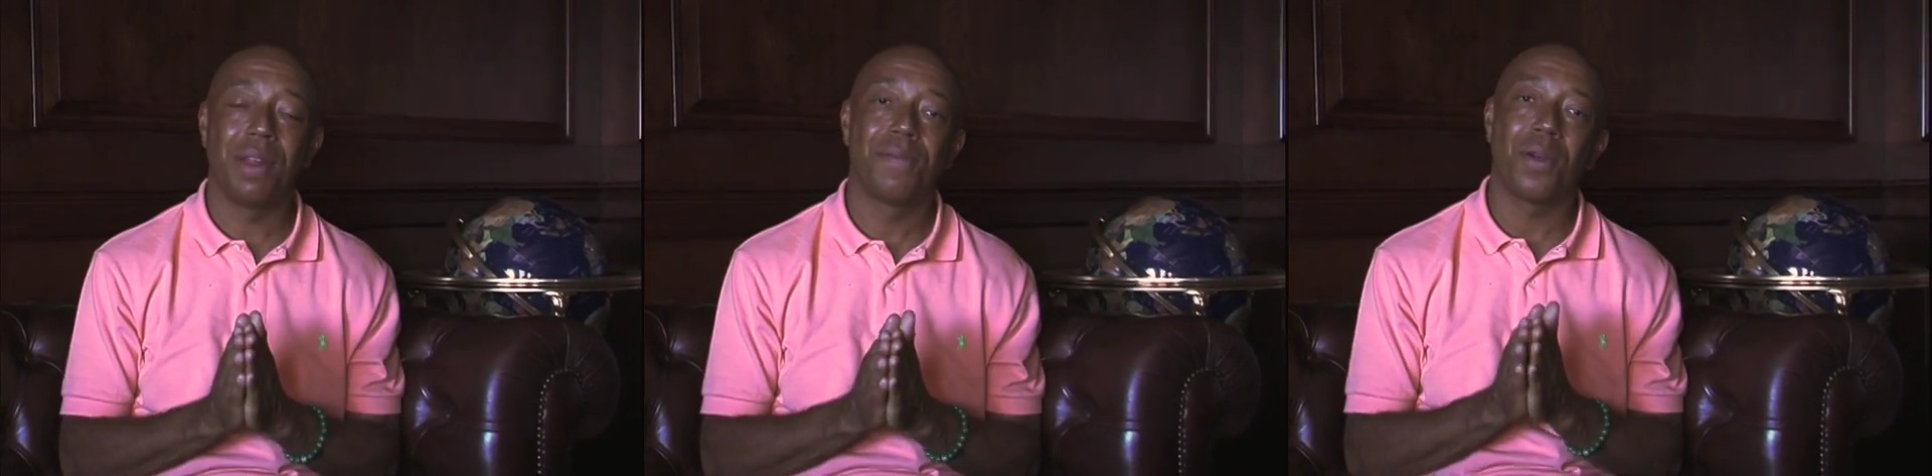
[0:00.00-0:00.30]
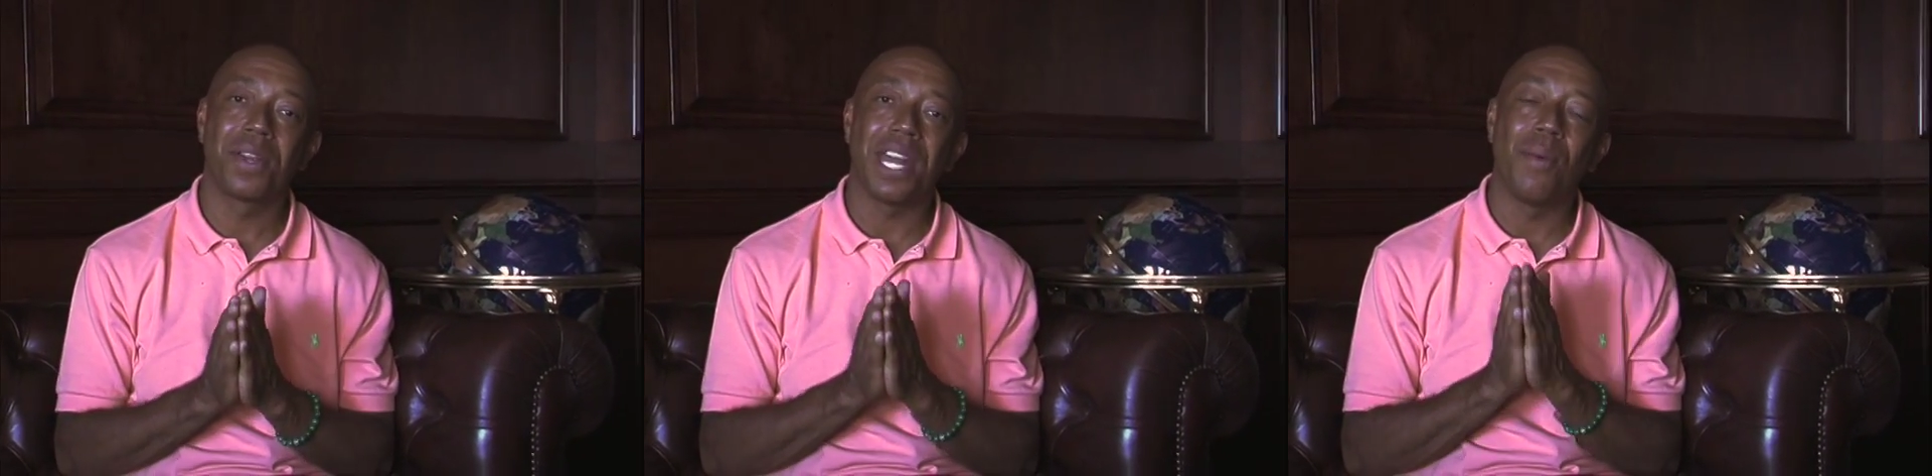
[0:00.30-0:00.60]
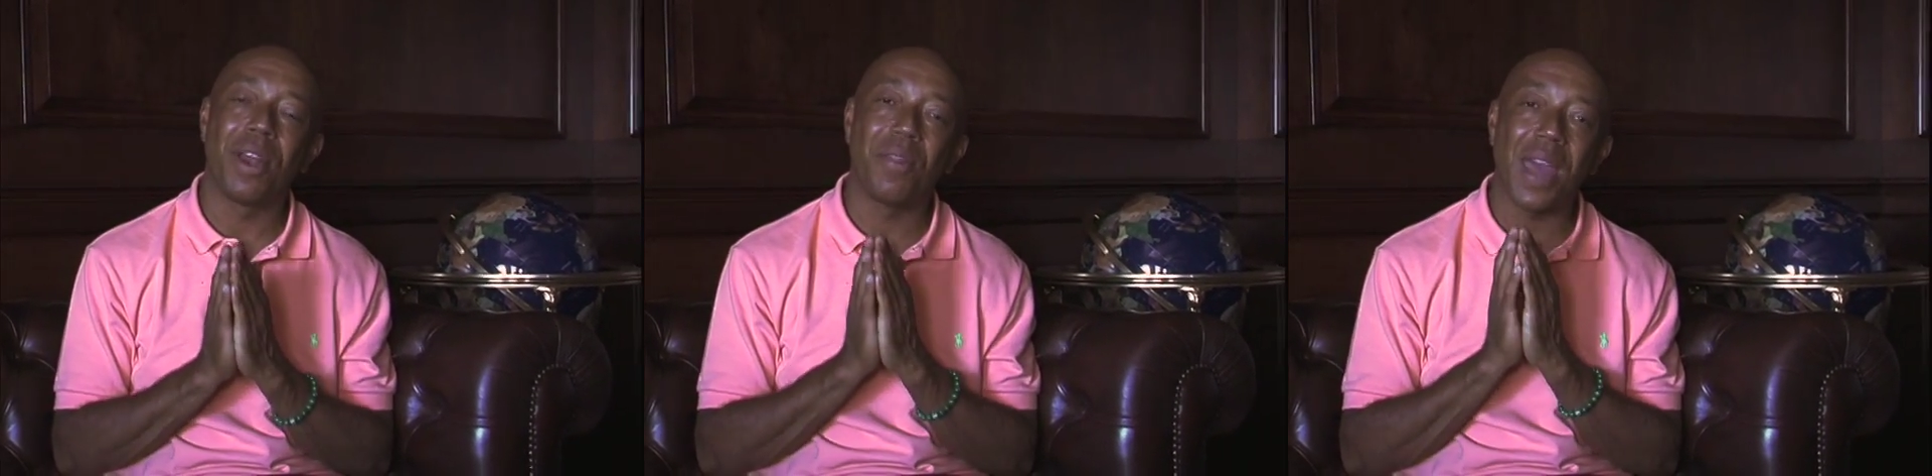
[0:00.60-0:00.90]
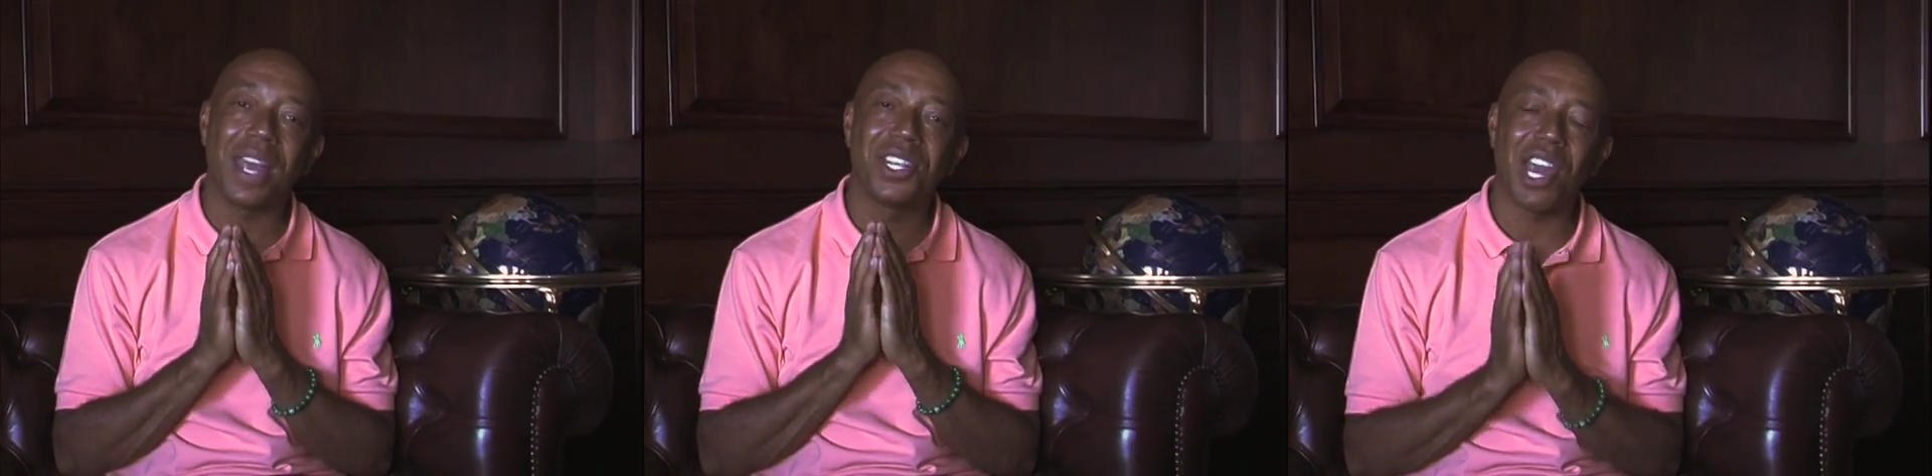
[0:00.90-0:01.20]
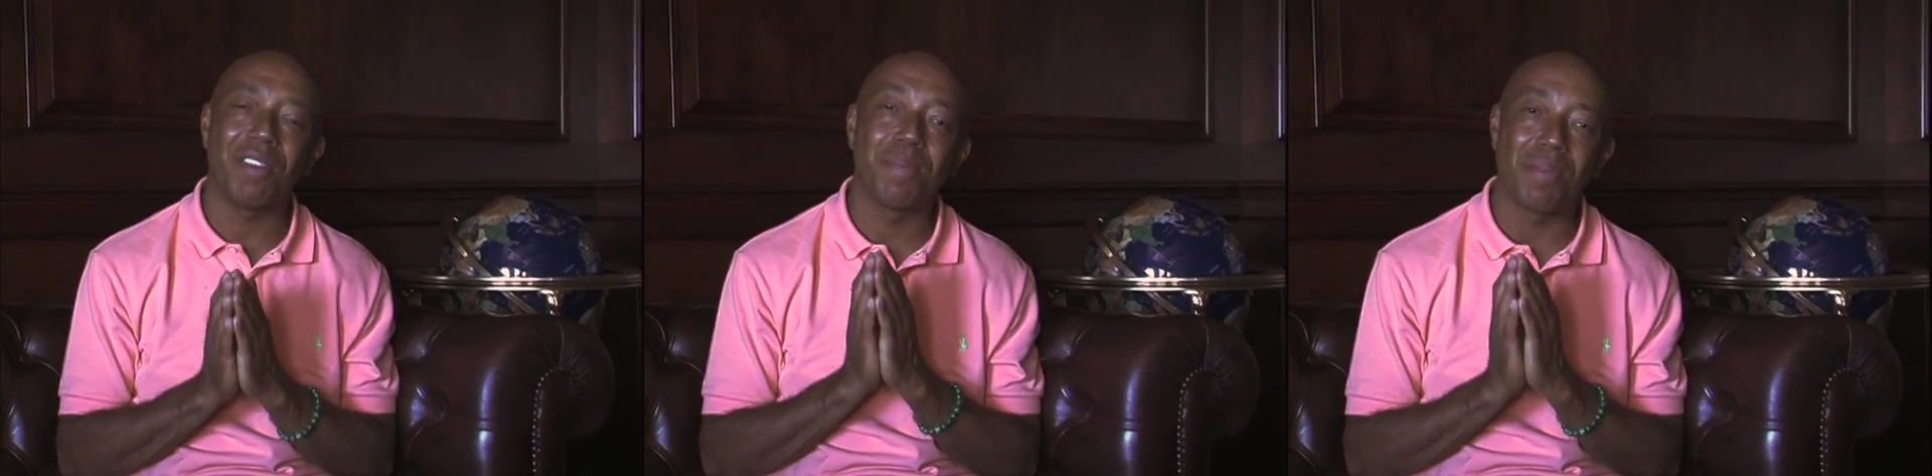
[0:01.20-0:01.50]
First, I want to thank
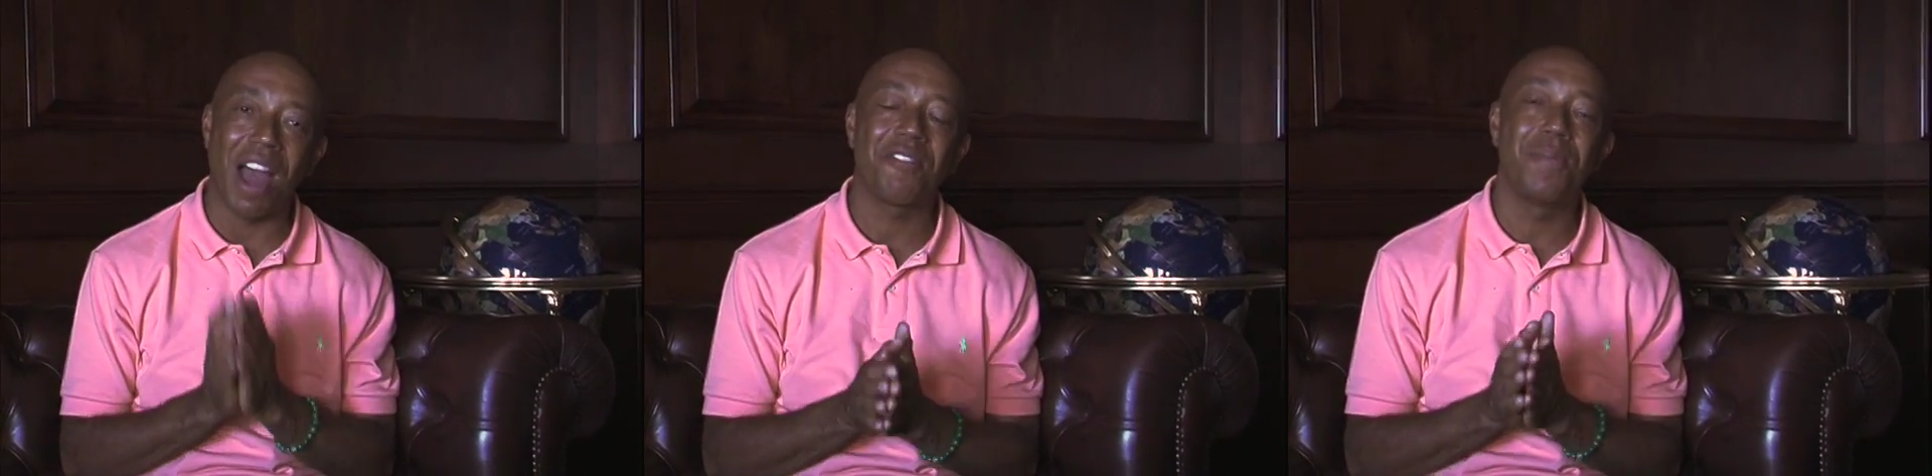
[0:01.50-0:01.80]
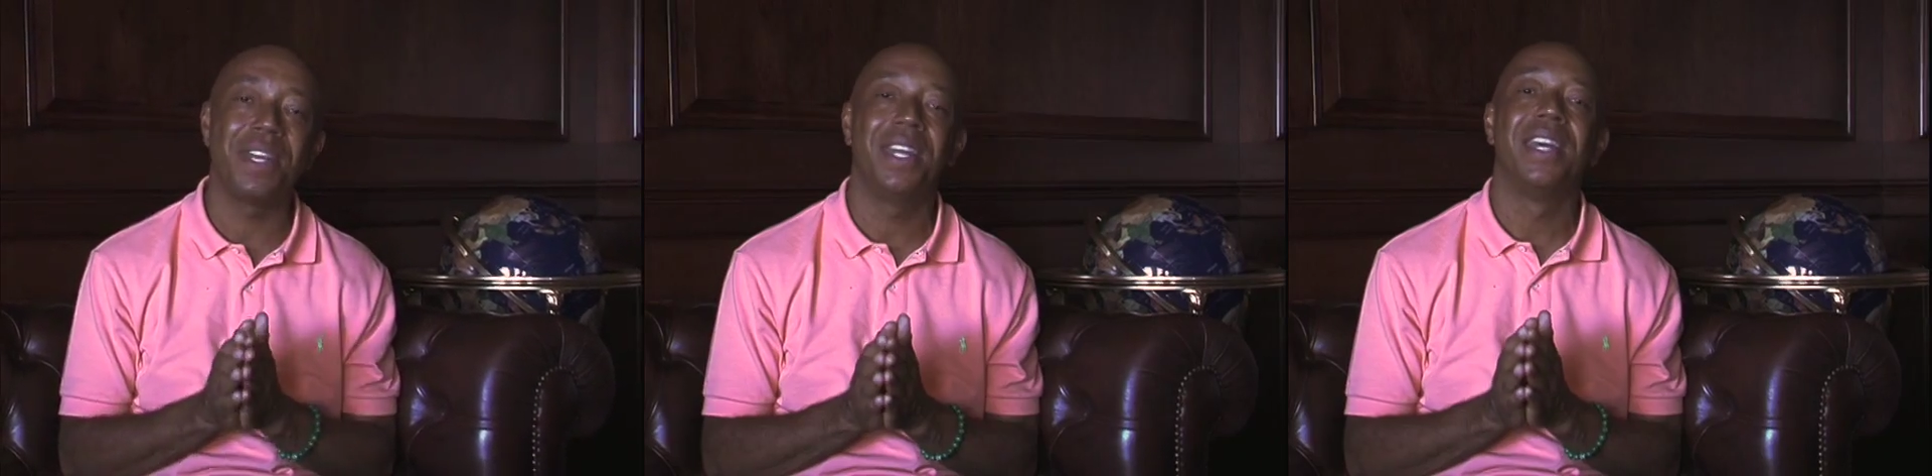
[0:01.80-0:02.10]
Sherry Brofman